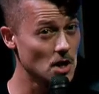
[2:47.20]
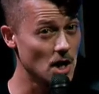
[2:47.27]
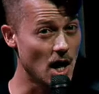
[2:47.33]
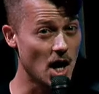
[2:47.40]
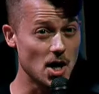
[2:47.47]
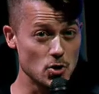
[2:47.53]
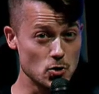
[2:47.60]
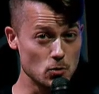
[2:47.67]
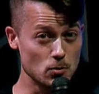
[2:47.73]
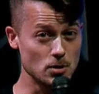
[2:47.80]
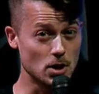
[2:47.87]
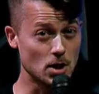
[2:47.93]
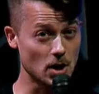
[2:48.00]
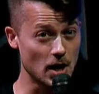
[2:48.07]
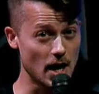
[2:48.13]
I do
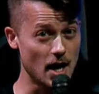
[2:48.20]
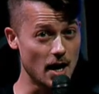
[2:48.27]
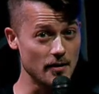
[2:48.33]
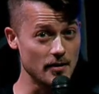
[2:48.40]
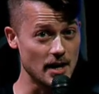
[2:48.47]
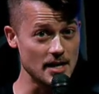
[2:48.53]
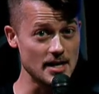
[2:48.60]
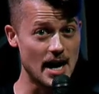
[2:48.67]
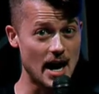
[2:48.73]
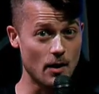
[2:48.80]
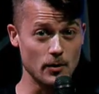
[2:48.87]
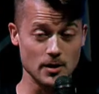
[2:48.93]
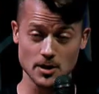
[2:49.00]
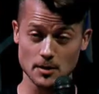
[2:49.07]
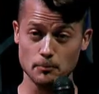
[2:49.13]
declare that now
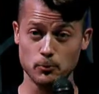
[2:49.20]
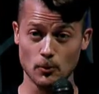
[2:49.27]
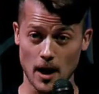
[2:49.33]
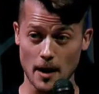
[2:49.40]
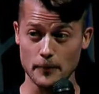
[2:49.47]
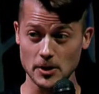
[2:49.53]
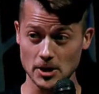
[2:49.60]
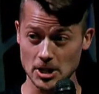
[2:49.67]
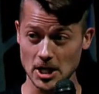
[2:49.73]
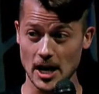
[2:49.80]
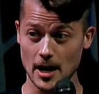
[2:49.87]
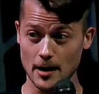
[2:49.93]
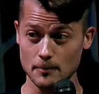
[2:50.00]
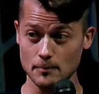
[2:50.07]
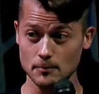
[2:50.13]
is a proper
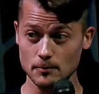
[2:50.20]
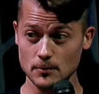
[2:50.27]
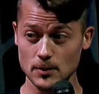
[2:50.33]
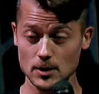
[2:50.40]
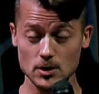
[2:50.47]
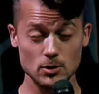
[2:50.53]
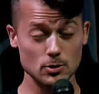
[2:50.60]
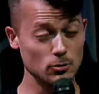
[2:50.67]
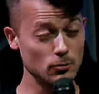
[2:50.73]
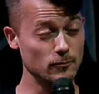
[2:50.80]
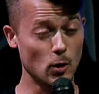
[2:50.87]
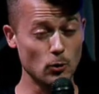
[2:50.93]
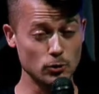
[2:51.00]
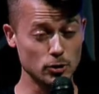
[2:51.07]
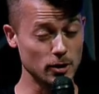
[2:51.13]
time to
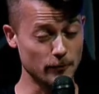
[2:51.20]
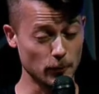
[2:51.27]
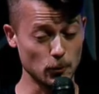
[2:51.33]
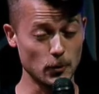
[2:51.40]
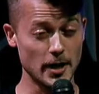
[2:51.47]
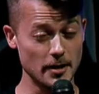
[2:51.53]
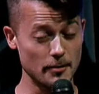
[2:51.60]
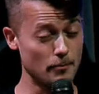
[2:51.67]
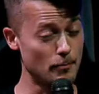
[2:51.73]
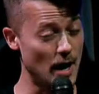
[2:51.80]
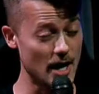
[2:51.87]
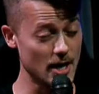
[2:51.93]
vociferate my